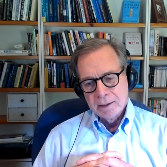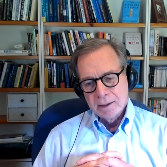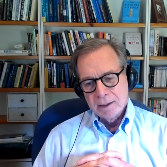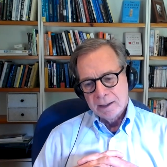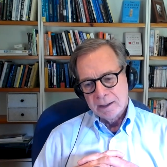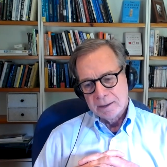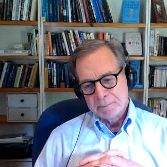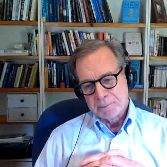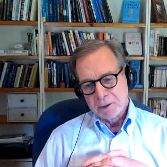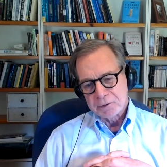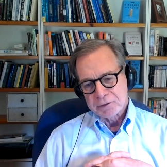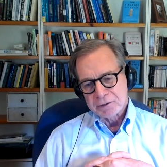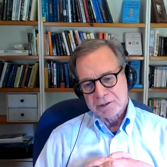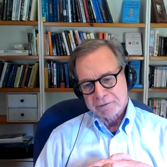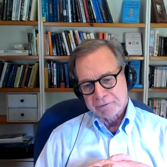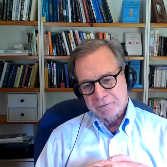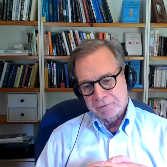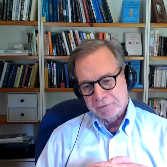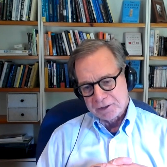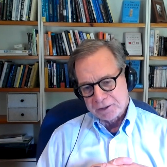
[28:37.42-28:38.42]
a
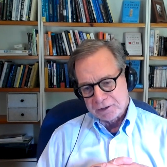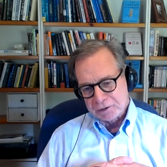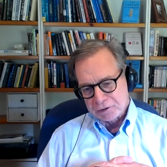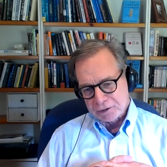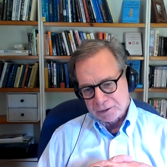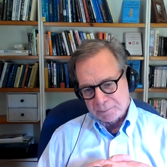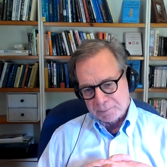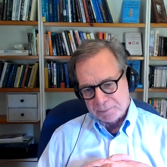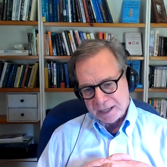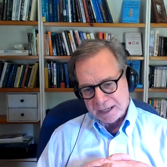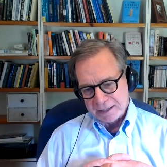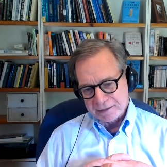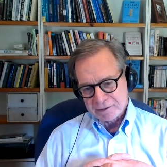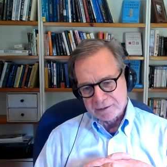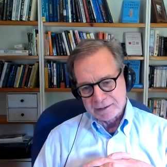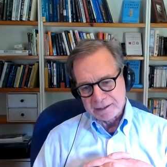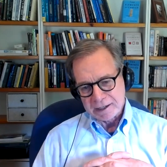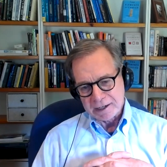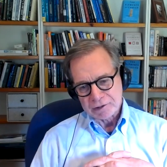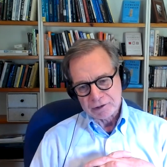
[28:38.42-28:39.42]
postdoctoral fellowship, thanks to
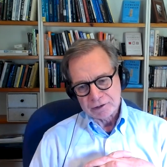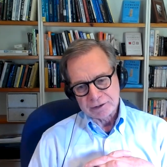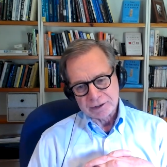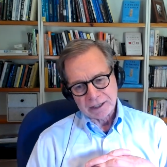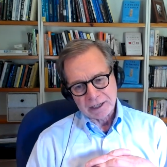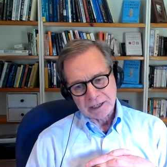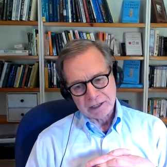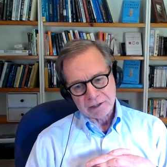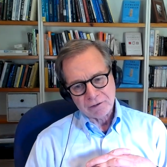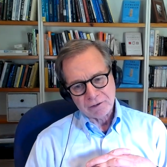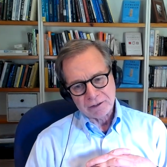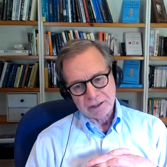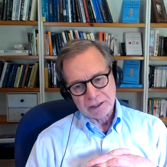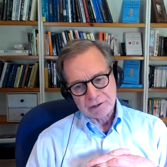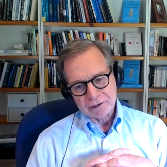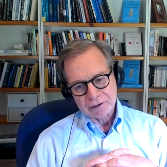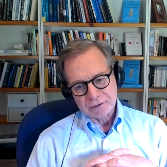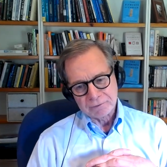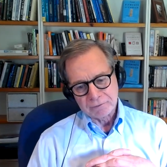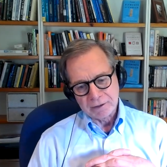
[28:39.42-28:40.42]
the National Science
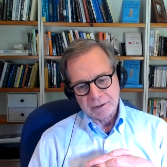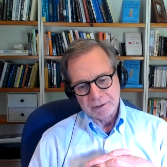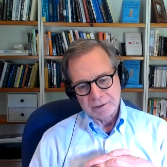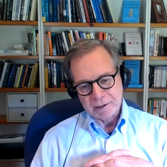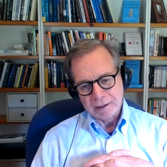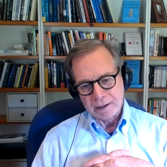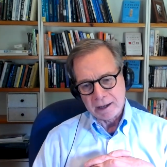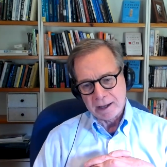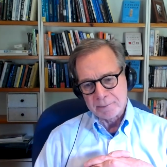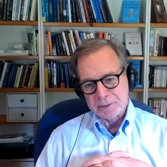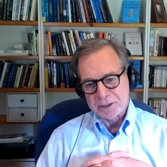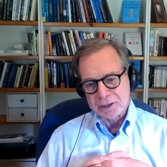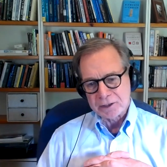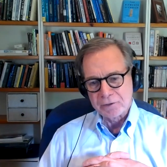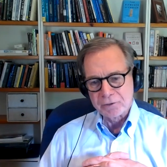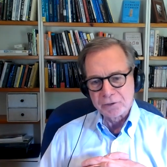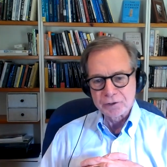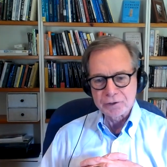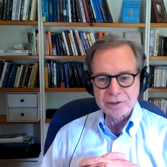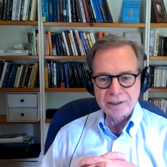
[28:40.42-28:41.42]
Foundation, with Amos
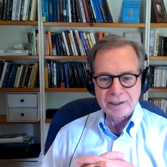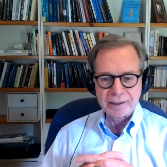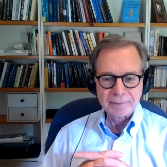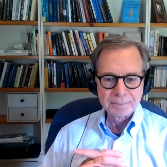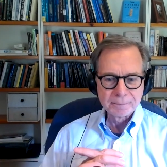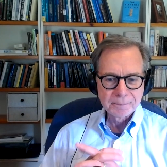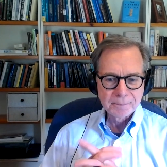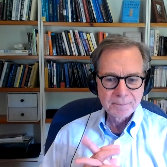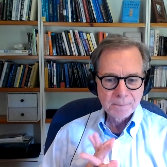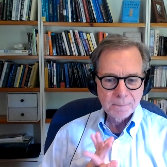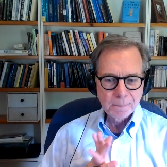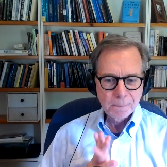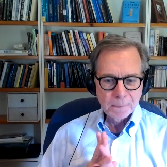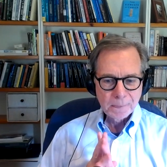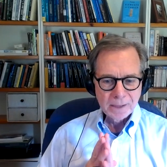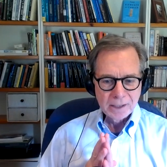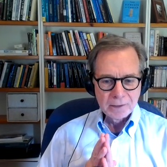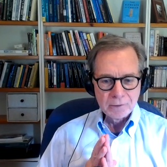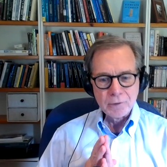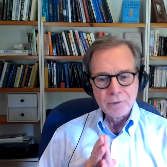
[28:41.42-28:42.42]
Tversky,
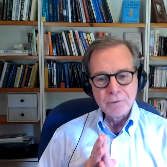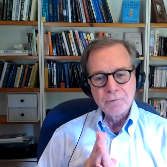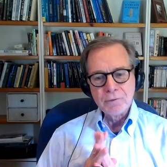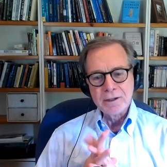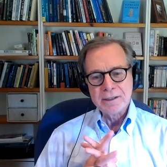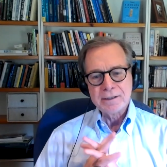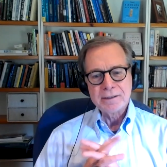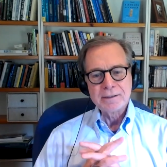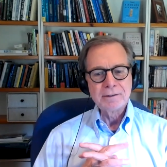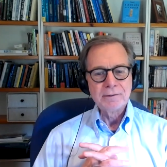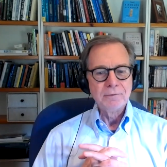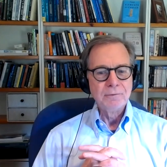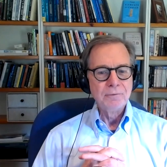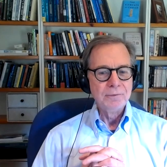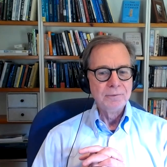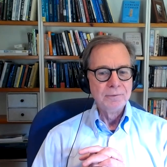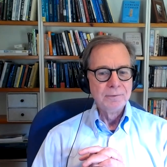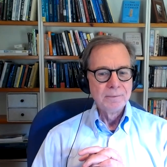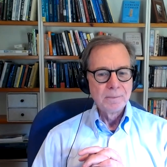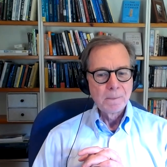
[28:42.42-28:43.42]
who was,
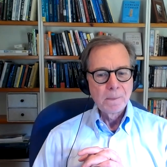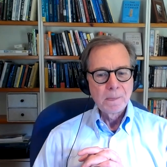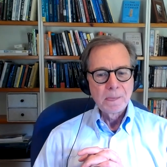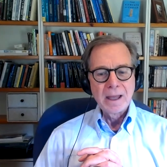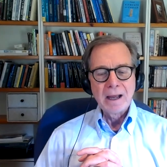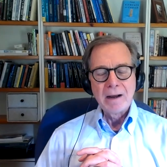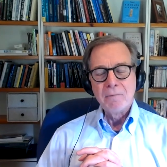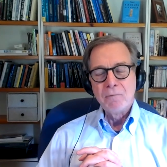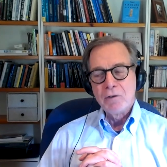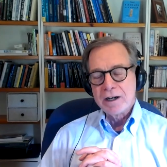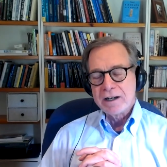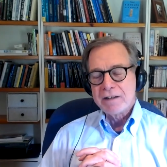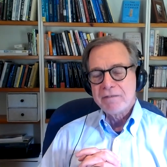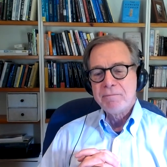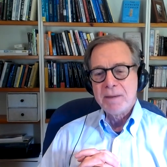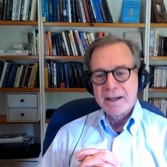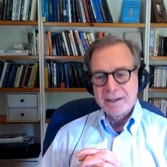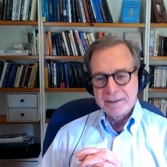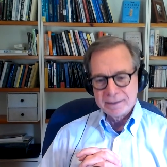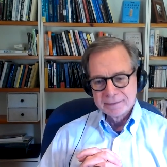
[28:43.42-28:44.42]
would have
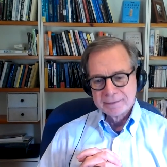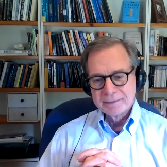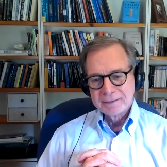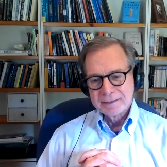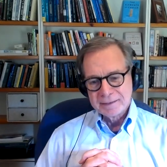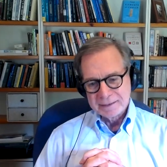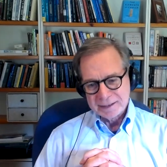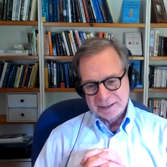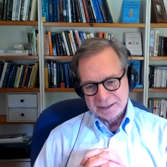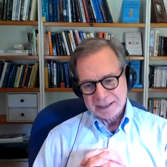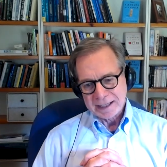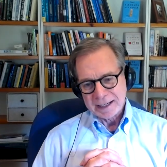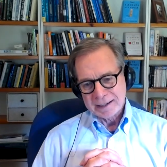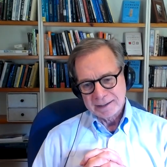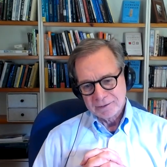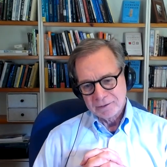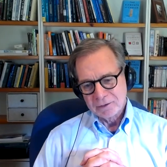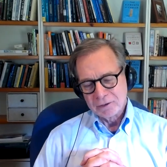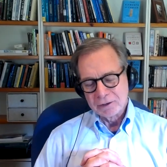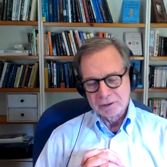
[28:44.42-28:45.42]
been the
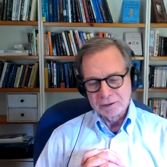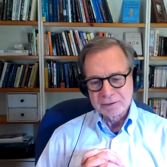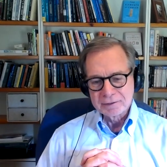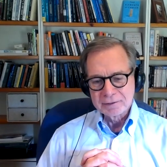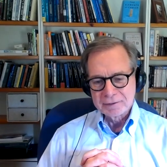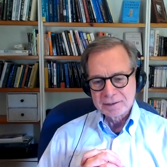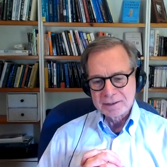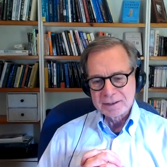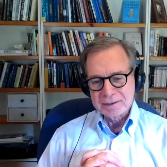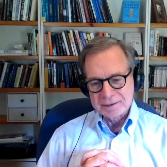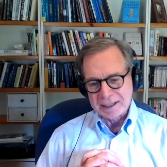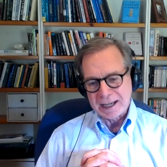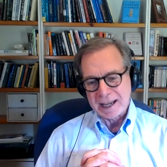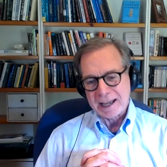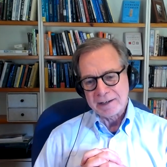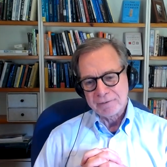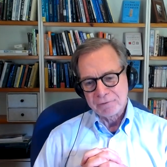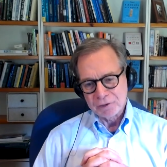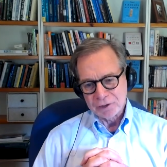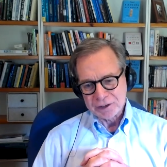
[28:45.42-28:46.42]
second or
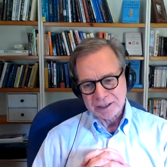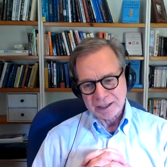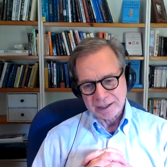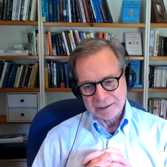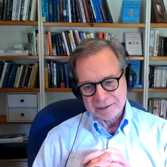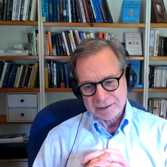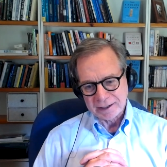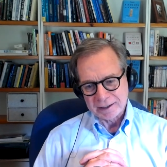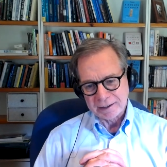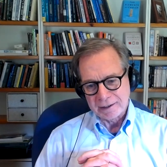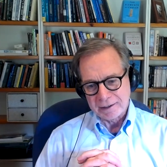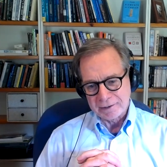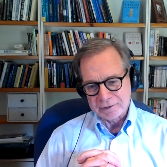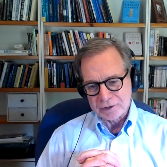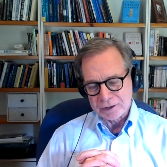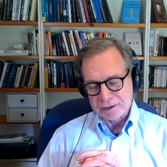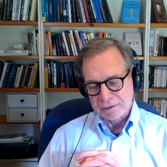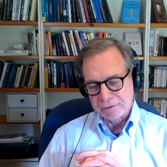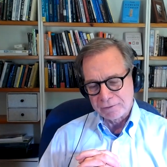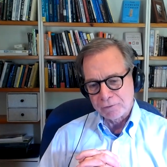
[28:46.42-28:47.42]
tied for a second
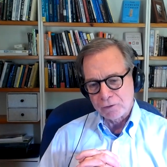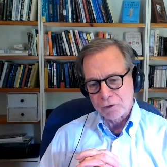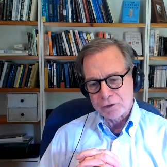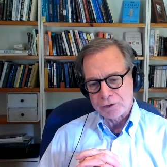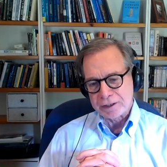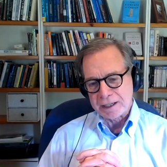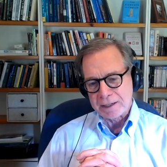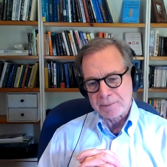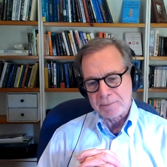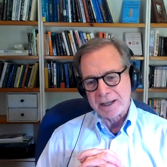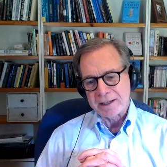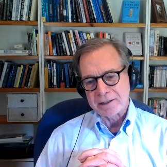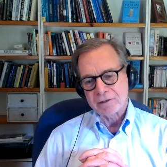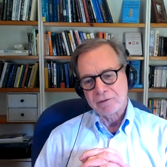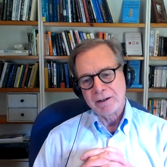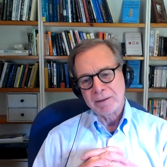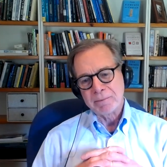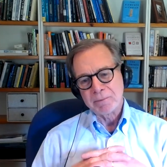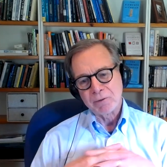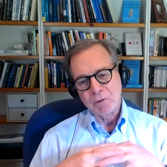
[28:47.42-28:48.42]
psychologist. Unfortunately, he passed
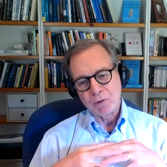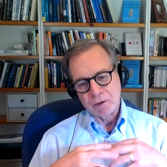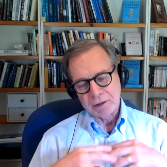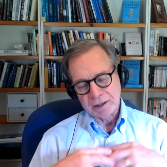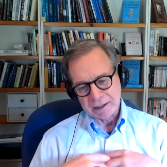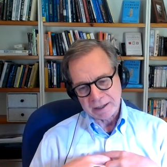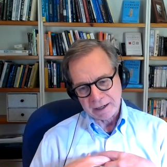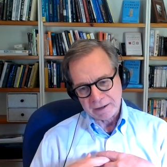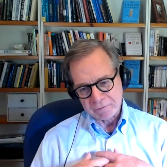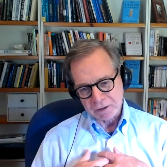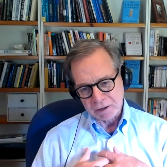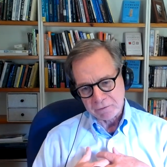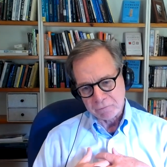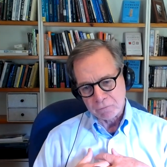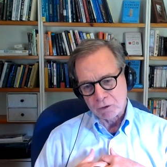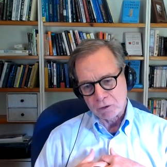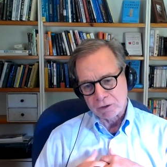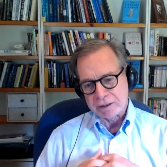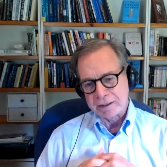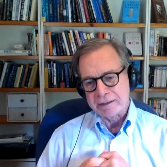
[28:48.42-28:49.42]
away before they gave the
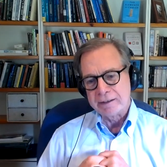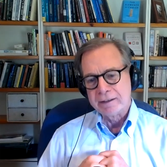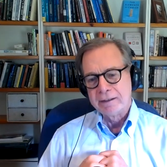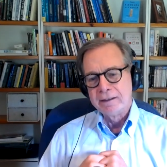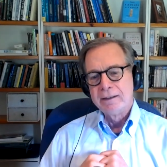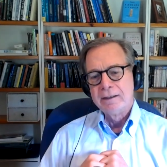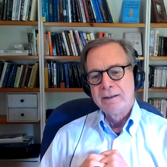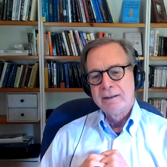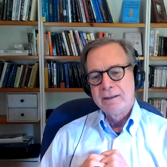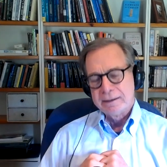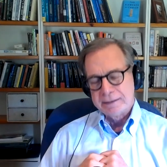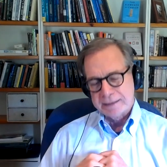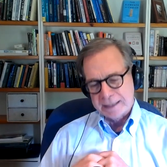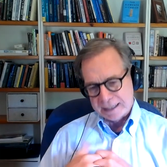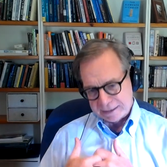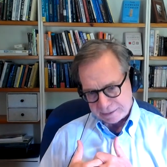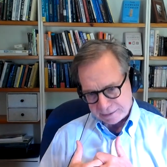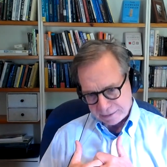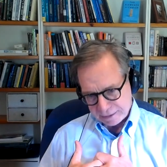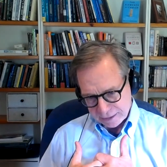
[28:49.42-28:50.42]
award to
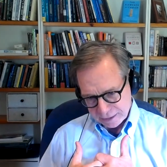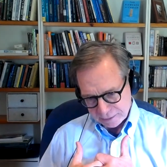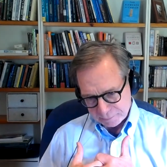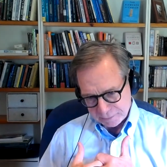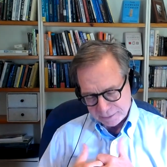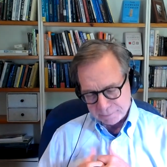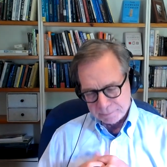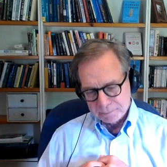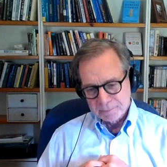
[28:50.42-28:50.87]
Danny Kahneman.